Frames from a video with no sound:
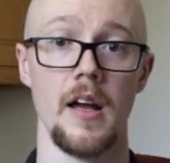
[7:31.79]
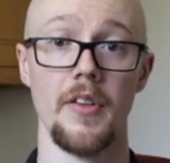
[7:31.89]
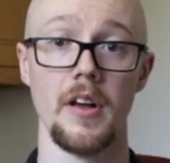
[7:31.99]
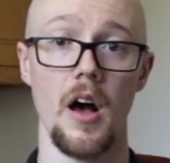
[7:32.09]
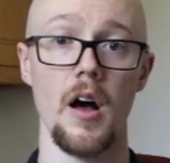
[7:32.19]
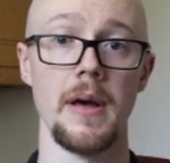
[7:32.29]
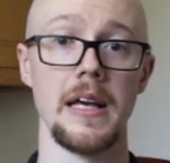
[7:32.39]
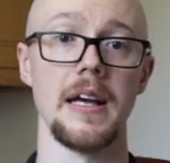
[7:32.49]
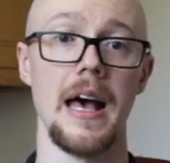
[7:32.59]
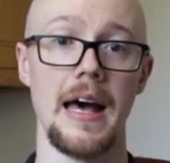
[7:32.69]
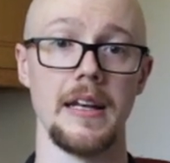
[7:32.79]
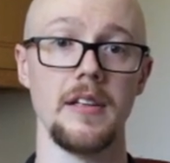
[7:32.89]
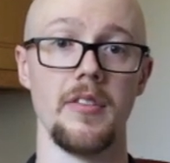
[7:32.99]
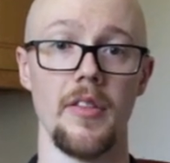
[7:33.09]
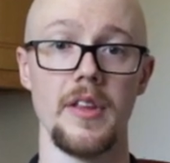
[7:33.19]
The carmaker
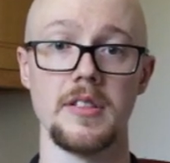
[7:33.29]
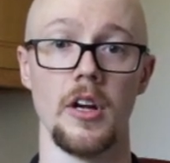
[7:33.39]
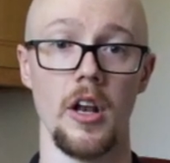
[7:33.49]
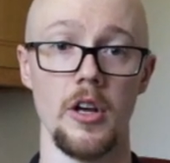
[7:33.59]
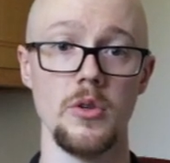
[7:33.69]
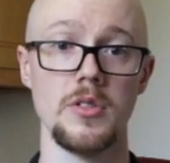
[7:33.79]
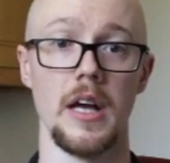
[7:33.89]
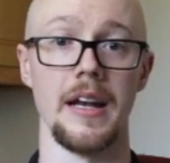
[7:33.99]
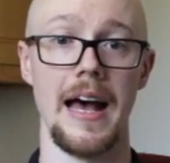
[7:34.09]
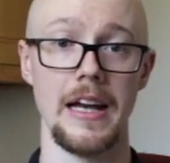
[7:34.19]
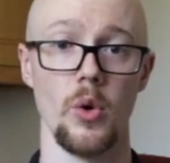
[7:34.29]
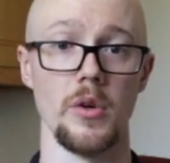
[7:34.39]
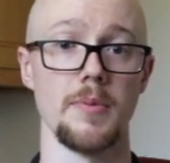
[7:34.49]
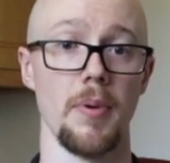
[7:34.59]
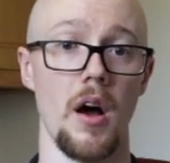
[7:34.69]
added that this includes an
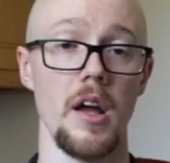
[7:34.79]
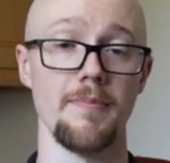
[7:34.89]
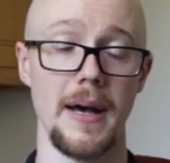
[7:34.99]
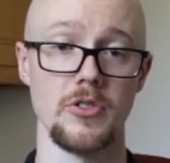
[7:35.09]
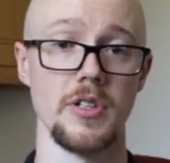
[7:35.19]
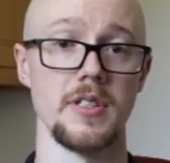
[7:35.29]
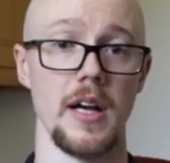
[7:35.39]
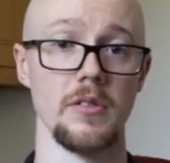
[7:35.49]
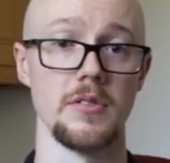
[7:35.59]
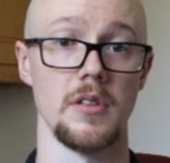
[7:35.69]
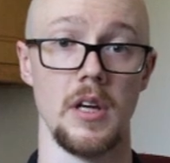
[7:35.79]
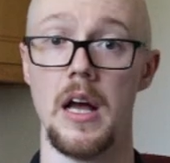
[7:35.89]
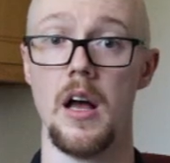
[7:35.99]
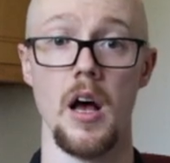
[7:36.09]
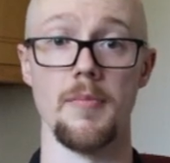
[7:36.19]
adequate supply of battery cells,
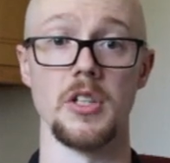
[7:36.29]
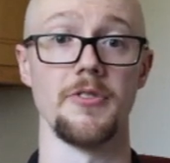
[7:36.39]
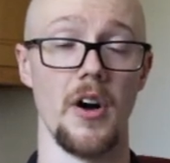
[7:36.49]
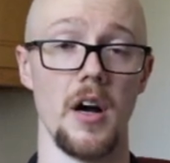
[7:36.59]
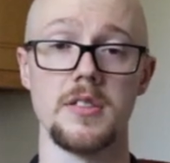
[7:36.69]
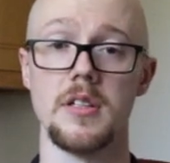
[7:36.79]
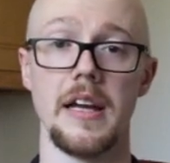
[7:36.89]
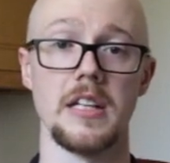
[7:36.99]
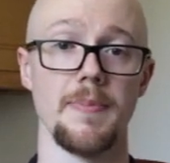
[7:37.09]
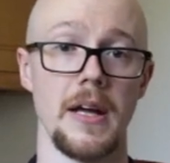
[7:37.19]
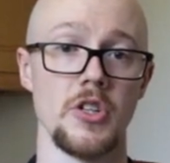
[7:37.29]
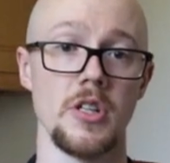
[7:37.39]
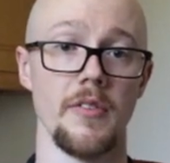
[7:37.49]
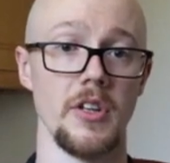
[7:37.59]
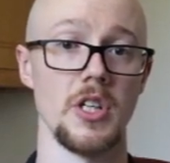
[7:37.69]
a much faster
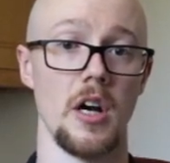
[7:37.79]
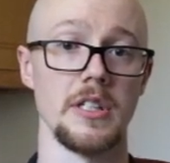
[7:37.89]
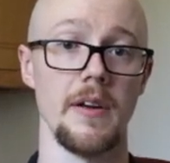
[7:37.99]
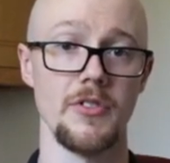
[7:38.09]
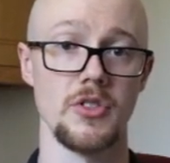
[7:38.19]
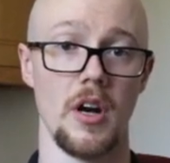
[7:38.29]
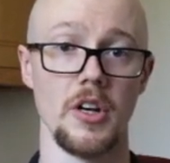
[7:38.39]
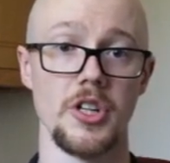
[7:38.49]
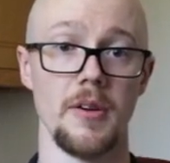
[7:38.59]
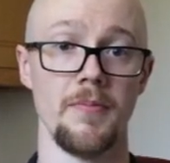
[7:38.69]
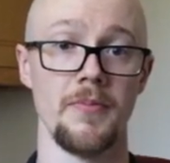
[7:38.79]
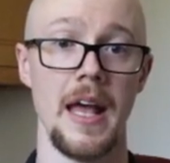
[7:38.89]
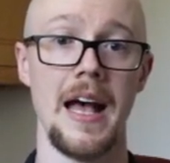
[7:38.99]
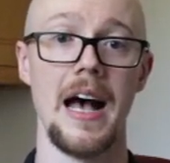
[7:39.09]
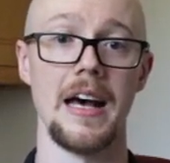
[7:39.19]
expansion of the charging infrastructure,
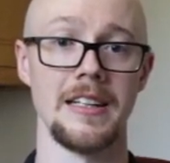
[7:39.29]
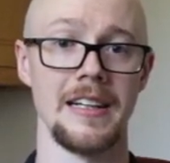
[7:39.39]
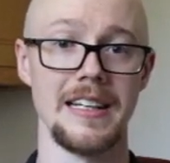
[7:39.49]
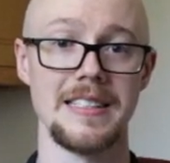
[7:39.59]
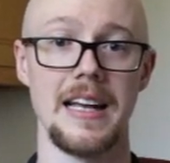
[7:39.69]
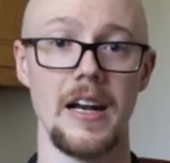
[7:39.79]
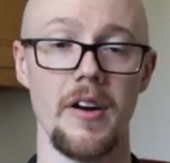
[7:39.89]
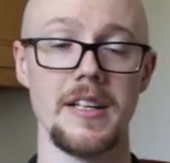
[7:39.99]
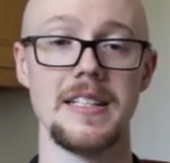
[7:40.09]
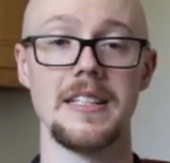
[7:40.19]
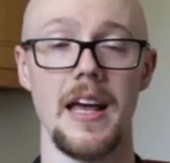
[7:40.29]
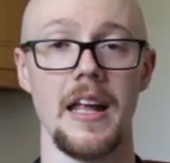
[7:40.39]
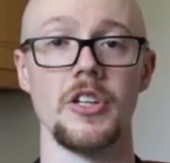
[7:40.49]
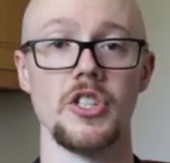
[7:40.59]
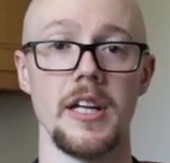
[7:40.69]
and an accelerated
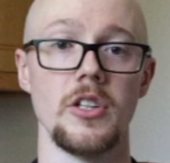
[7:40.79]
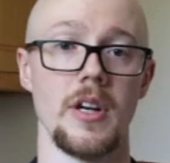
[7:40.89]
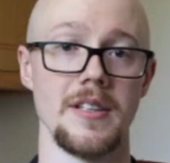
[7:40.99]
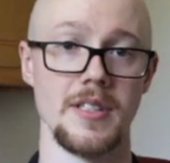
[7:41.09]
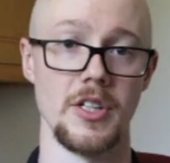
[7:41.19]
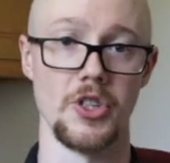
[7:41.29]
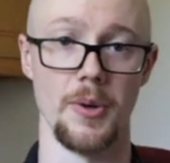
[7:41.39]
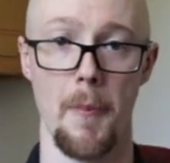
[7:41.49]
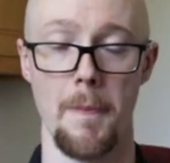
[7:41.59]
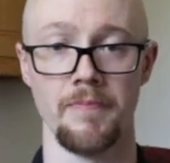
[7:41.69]
energy transition.